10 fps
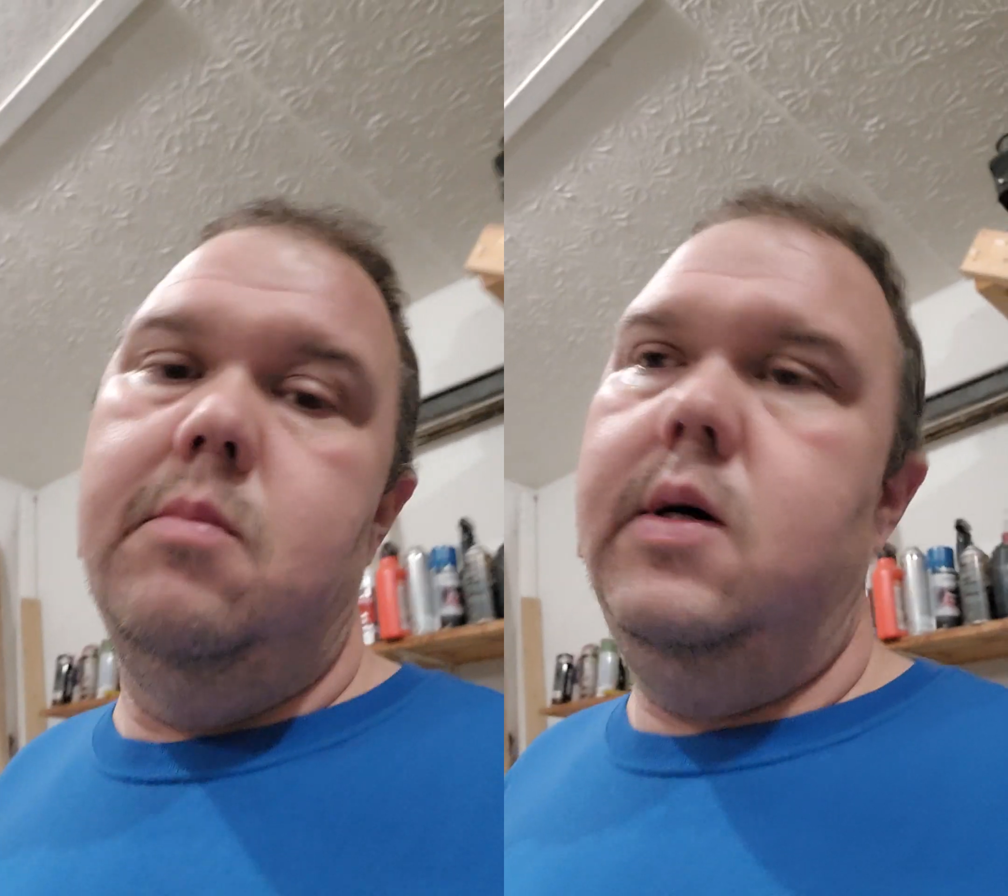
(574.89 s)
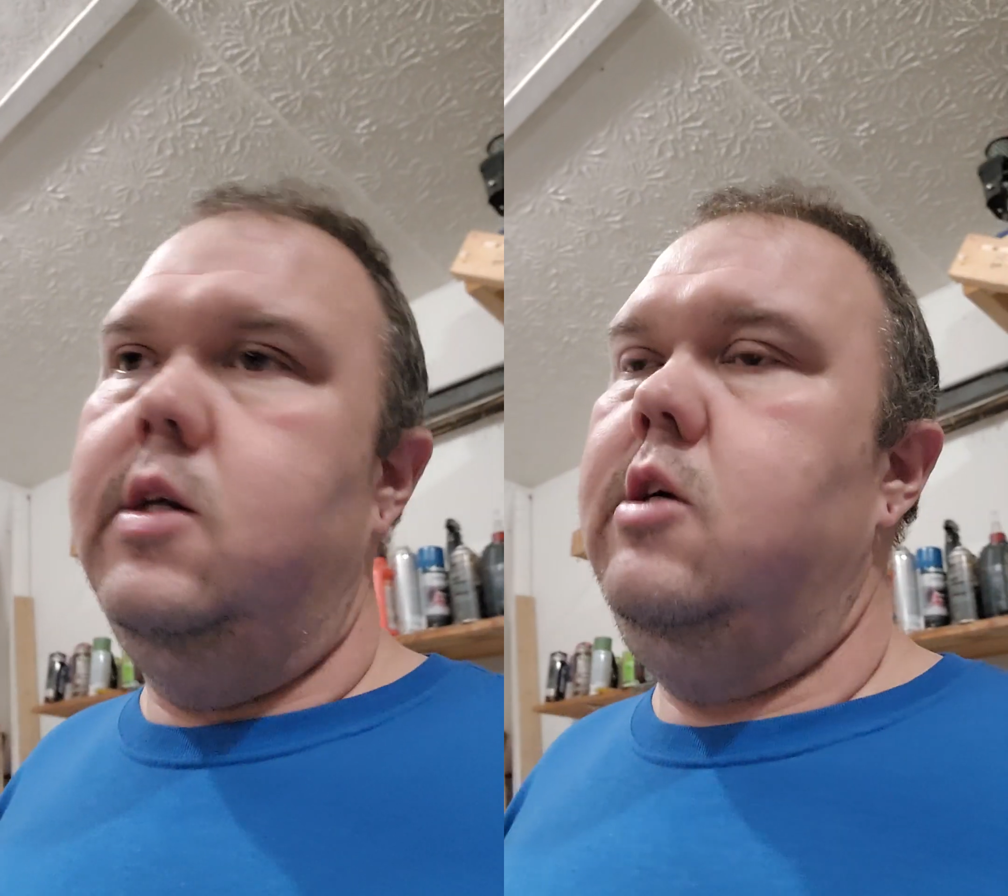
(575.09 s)

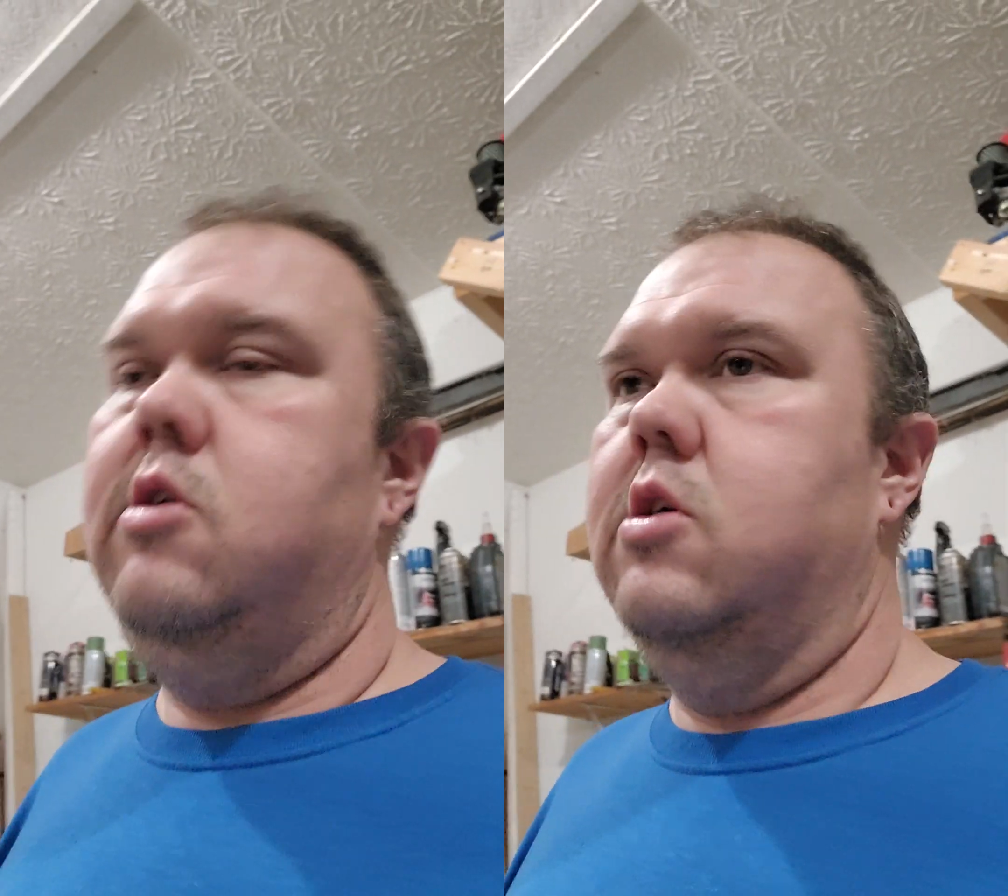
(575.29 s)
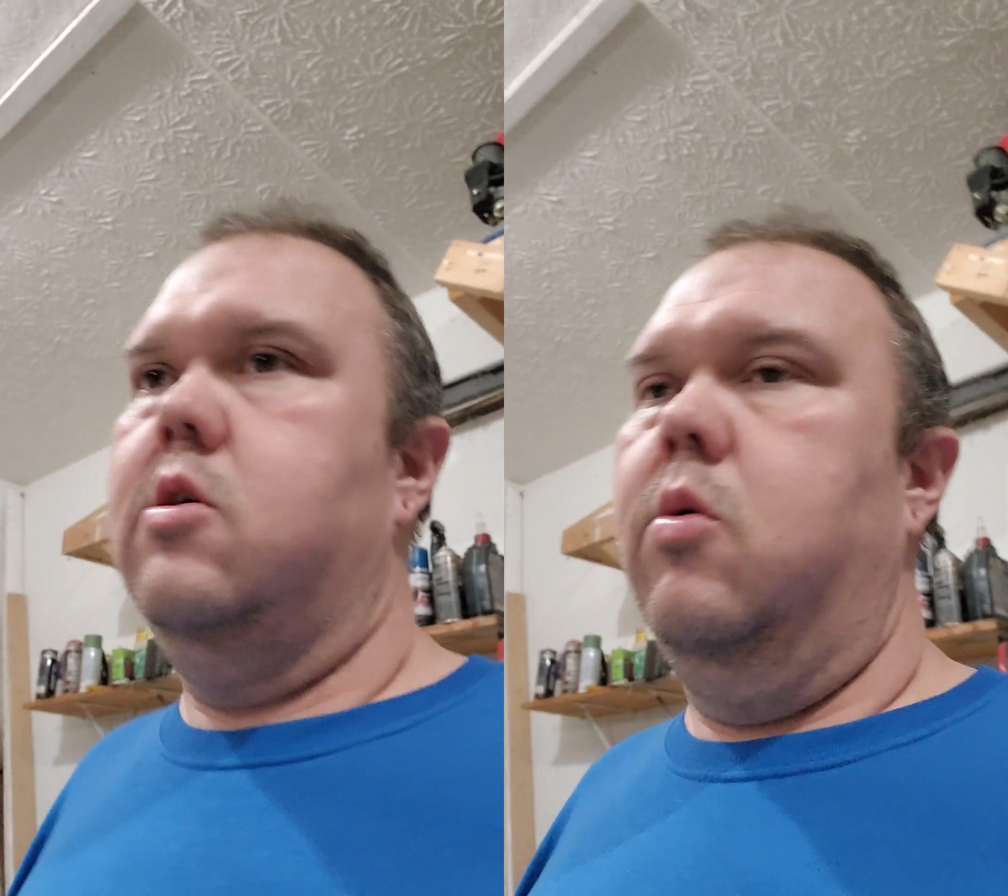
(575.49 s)
but you
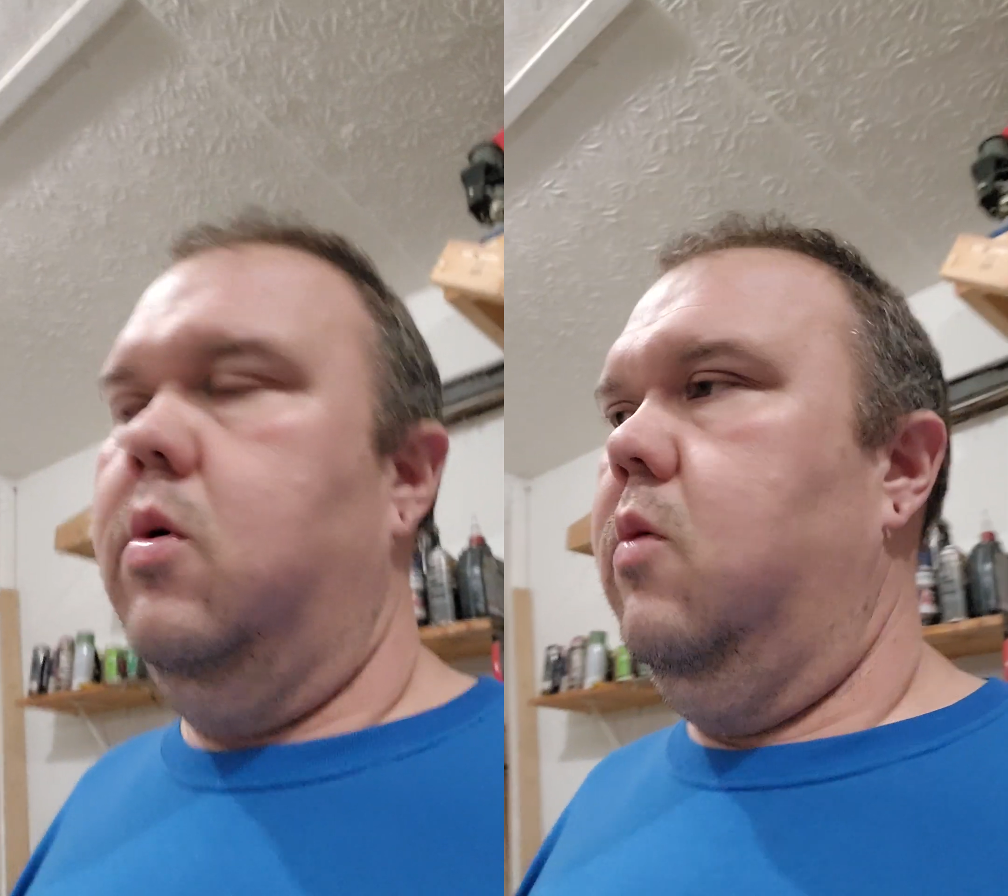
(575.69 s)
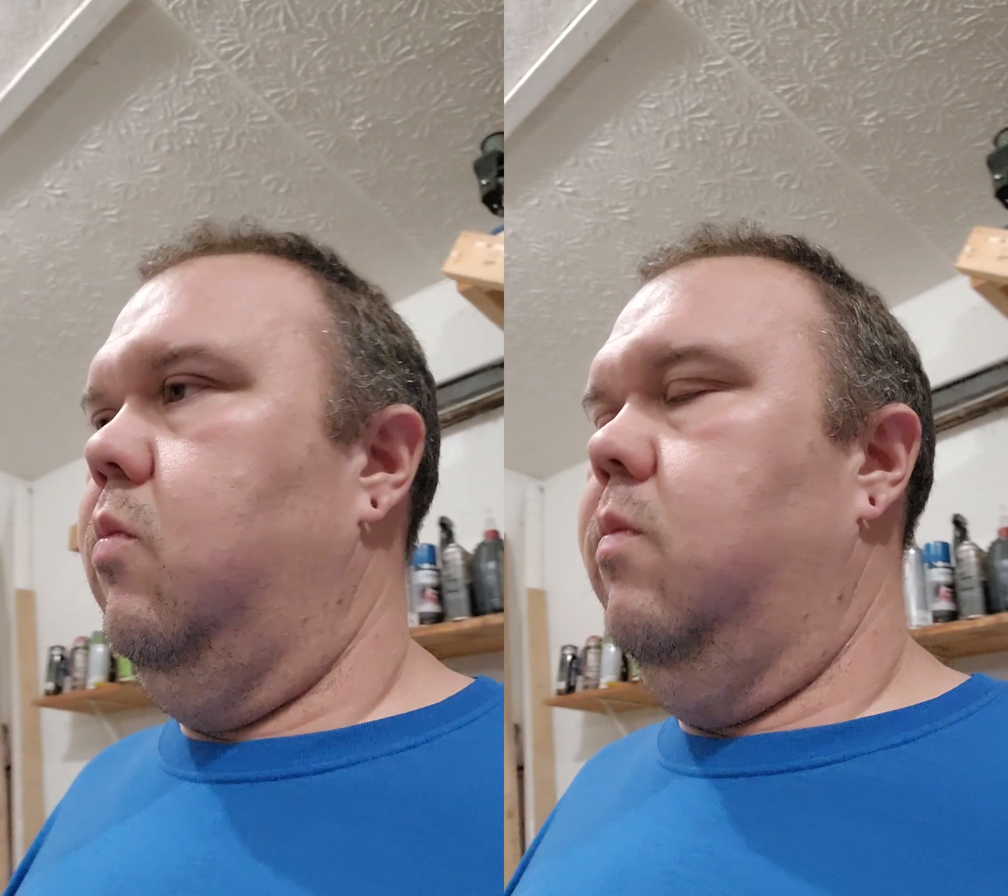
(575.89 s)
just don't
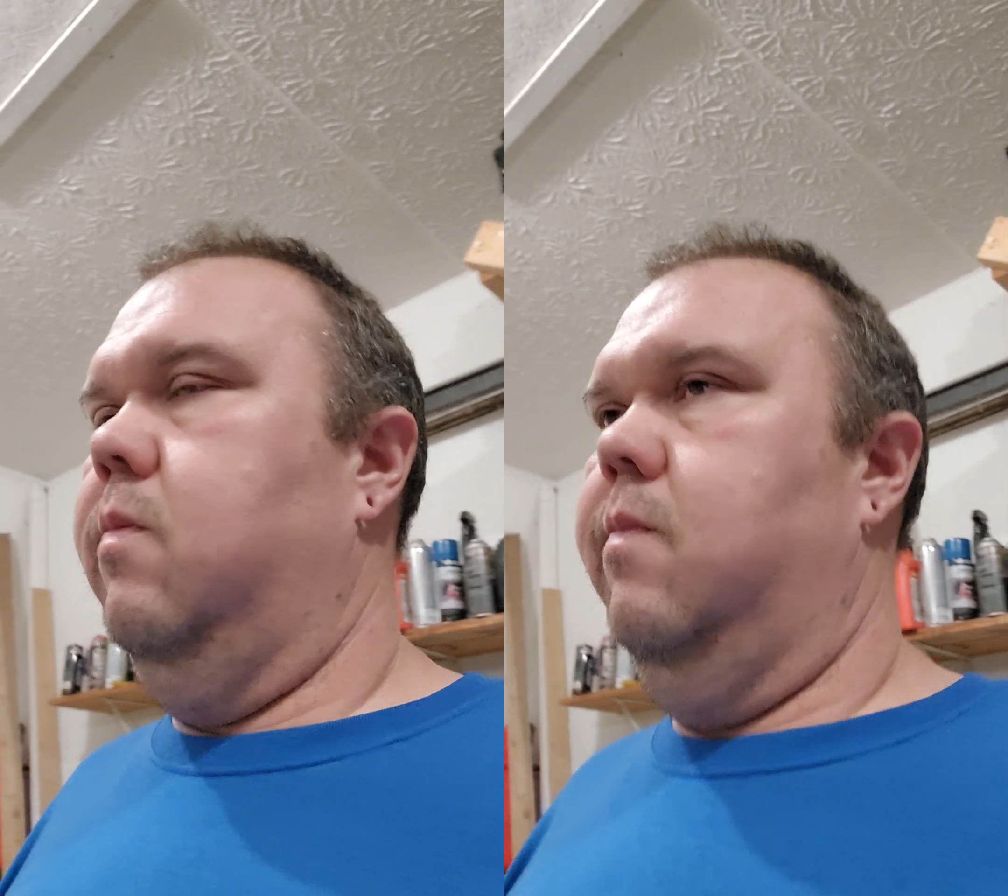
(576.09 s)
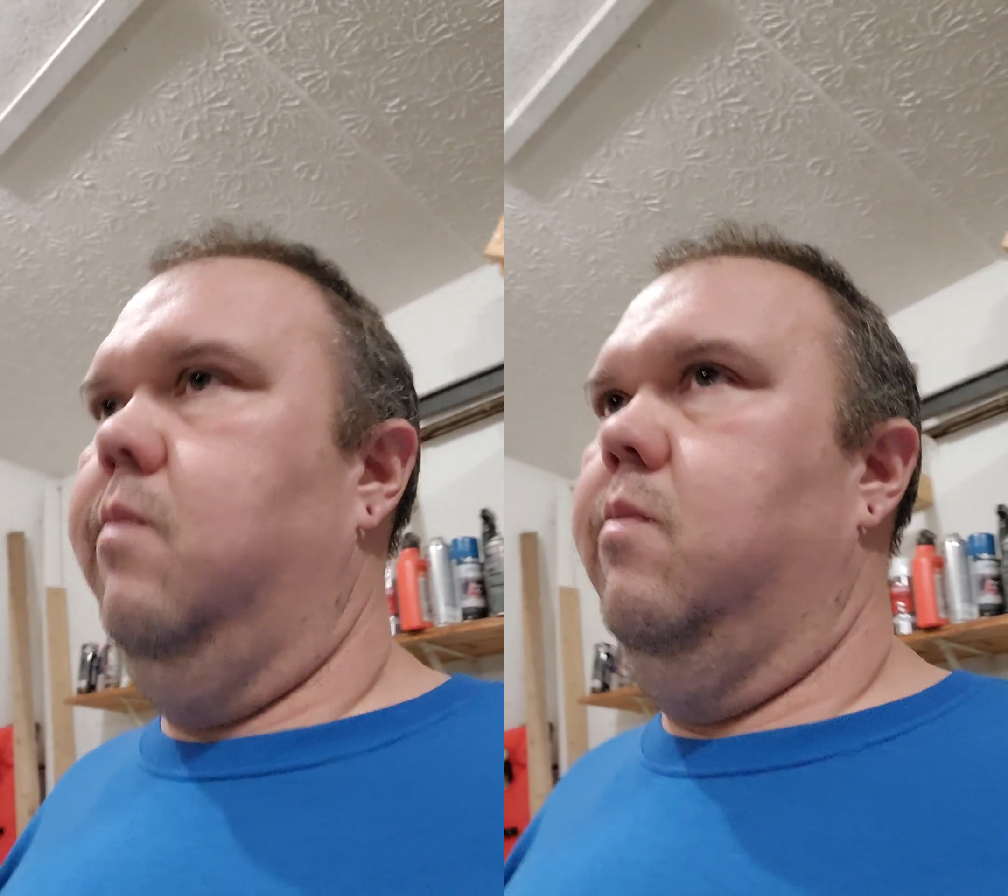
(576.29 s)
want
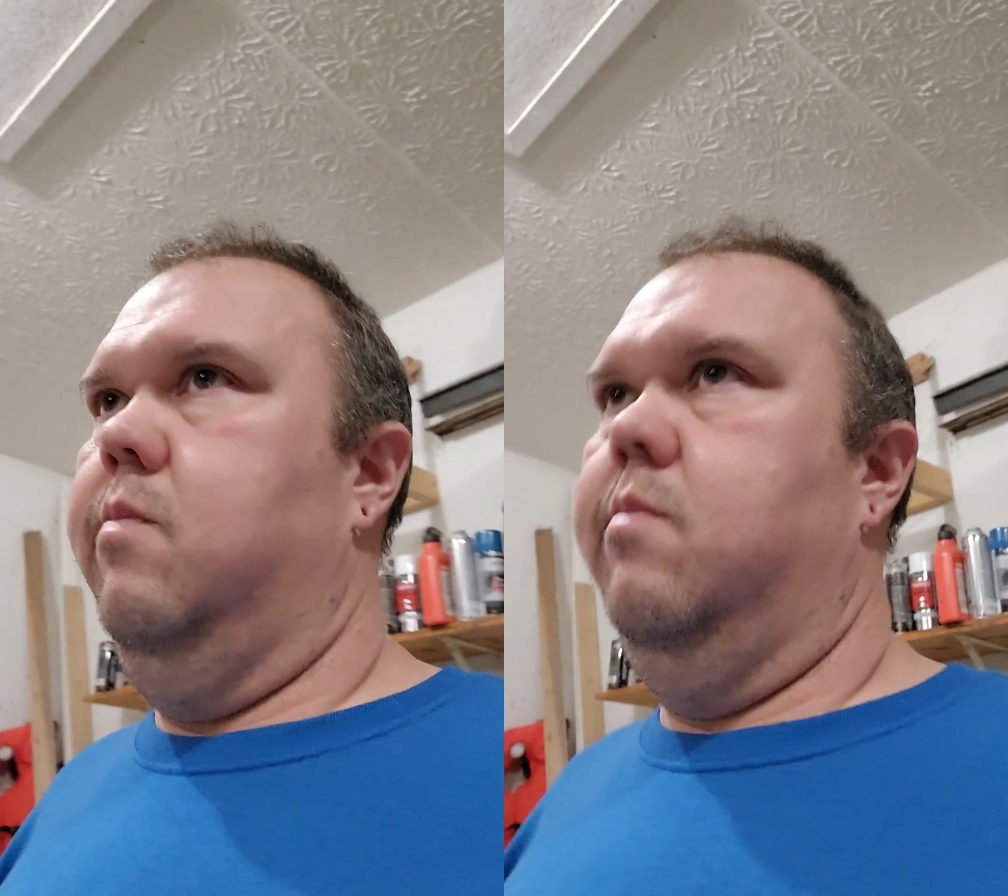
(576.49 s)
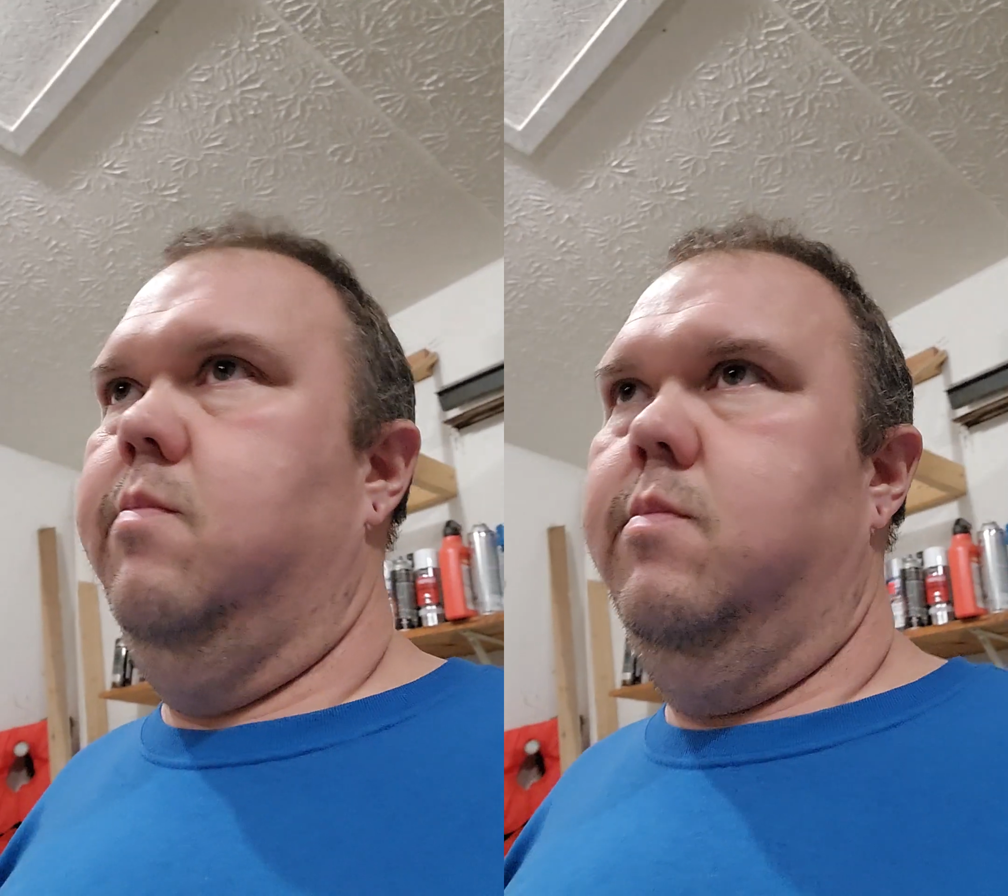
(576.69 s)

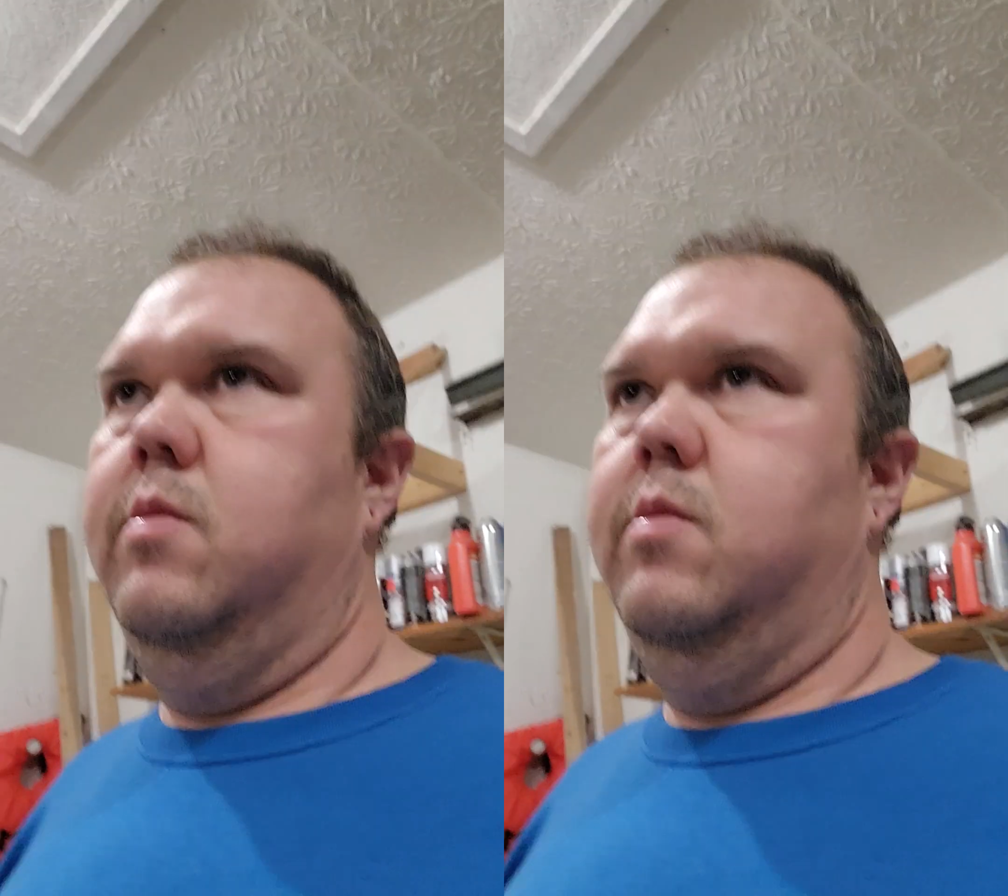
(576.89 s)
to